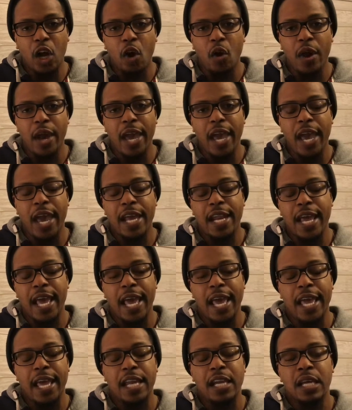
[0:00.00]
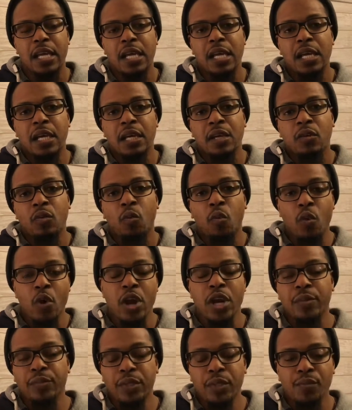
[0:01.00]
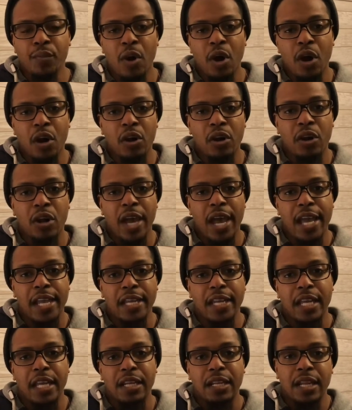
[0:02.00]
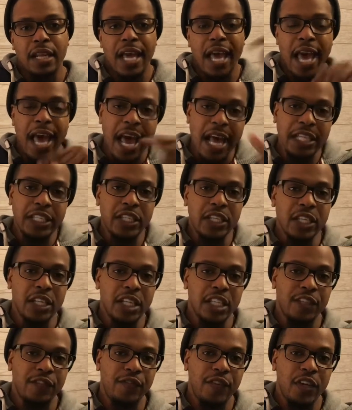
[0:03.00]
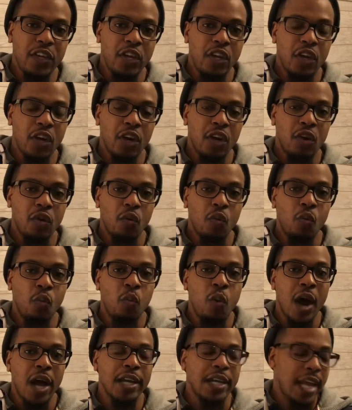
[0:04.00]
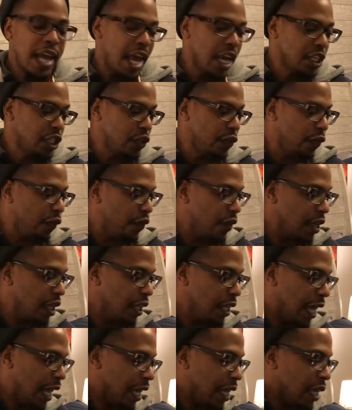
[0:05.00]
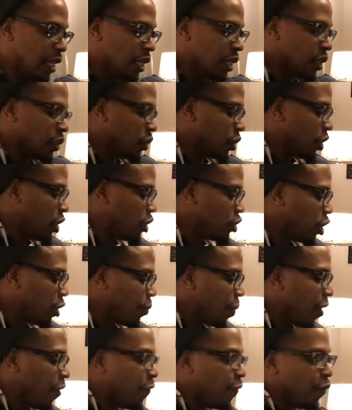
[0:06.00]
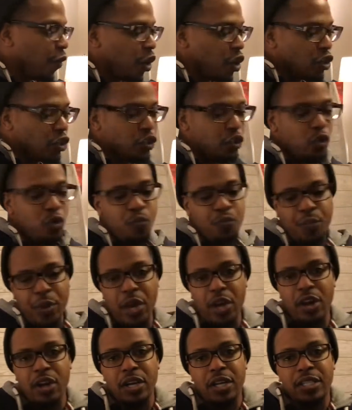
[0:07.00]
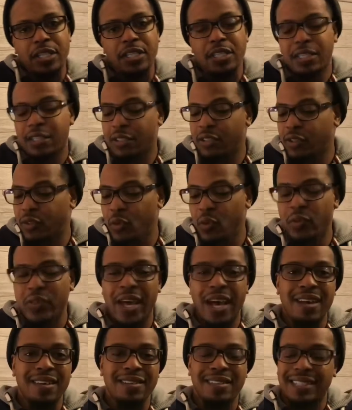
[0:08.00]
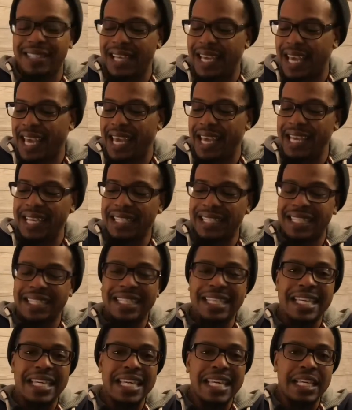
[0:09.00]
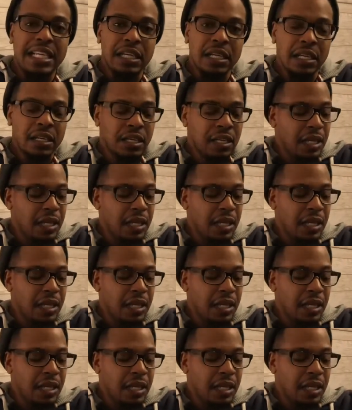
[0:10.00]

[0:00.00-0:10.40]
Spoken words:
go ahead and wear them tomorrow and then add to this video what they actually feel like. So these are my first two pair. This is 2018.